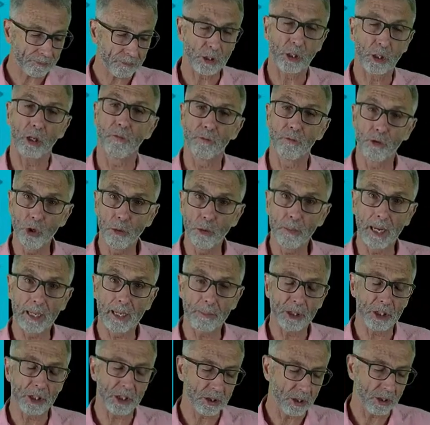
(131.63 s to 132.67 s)
of new
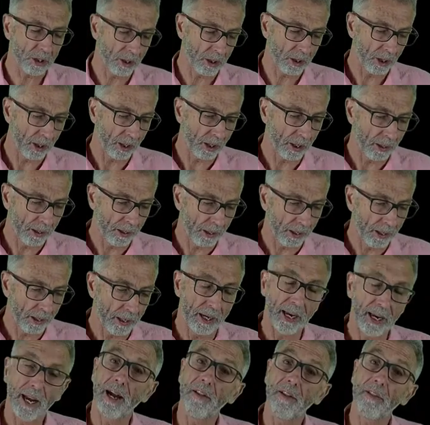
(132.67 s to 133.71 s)
babies.
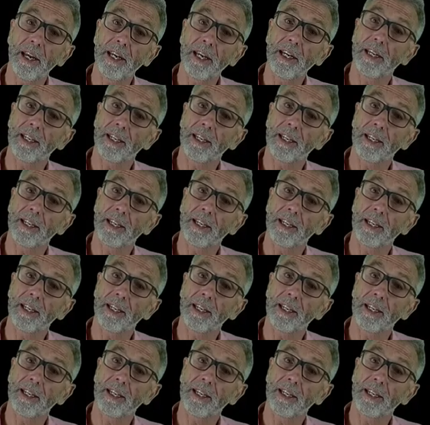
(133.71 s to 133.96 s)
And then in